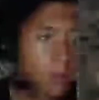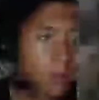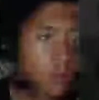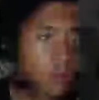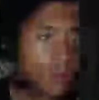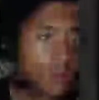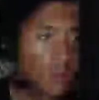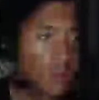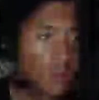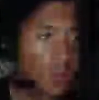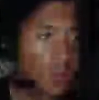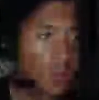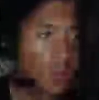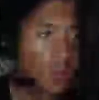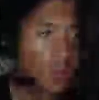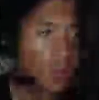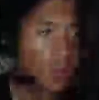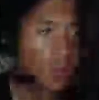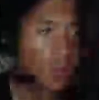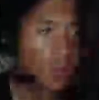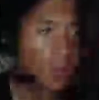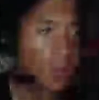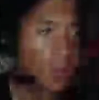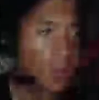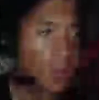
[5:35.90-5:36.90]
Go back oh.
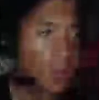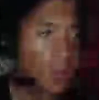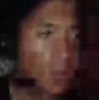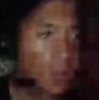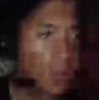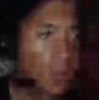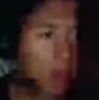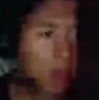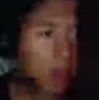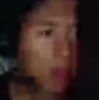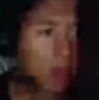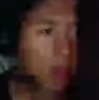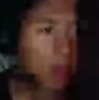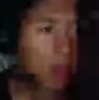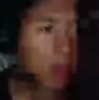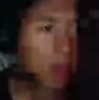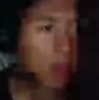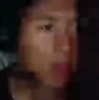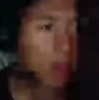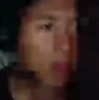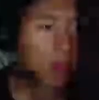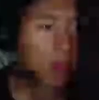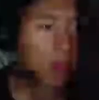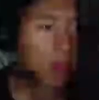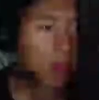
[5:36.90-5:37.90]
upstairs. Oh. On the, on the,
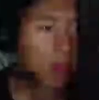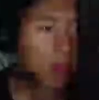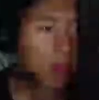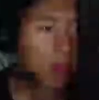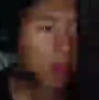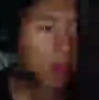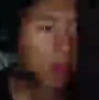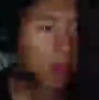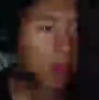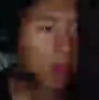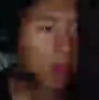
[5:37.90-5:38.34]
oh. yeah, go